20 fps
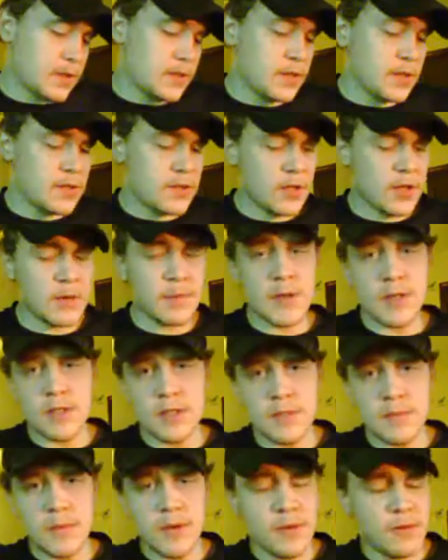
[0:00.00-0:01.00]
let's talk about
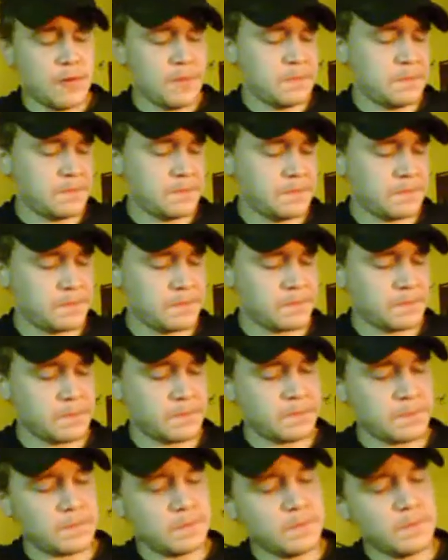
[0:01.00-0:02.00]
smell.
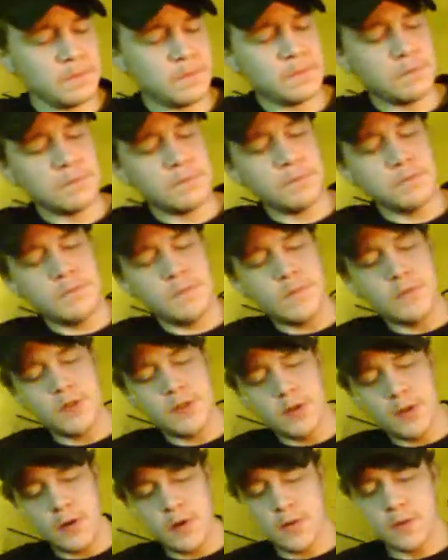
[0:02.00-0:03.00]

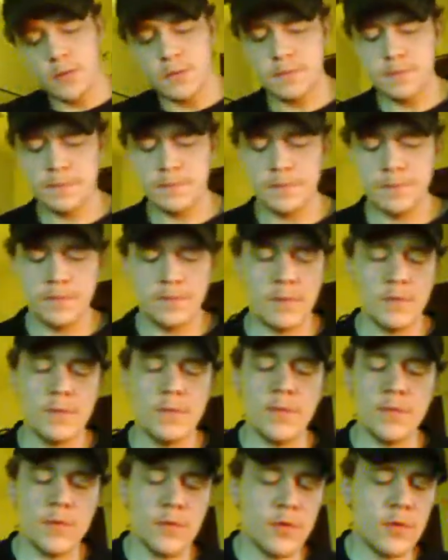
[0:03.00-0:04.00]
So
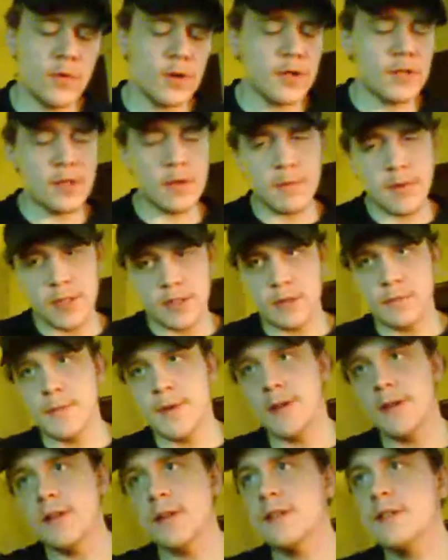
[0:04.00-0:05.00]
before I talk about
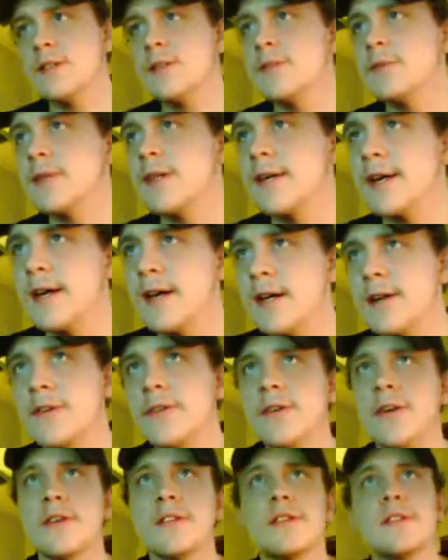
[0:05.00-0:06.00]
smell, let's see what they
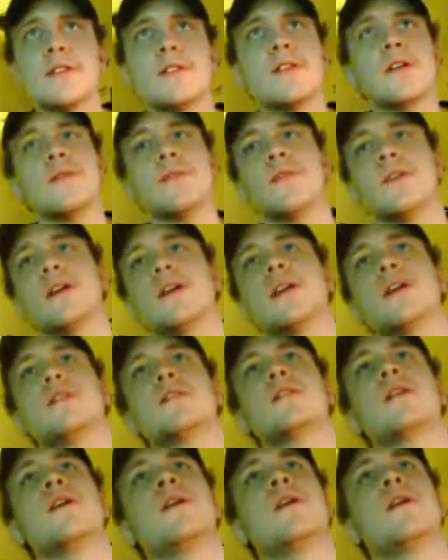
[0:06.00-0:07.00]
categorize this stuff as.